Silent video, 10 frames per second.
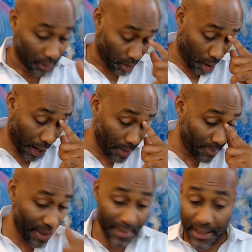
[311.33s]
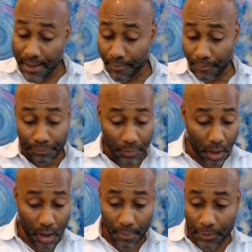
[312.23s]
All right, maybe
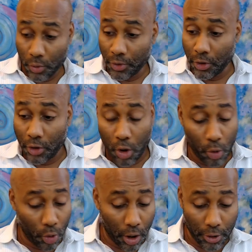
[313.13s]
um, you you know uh,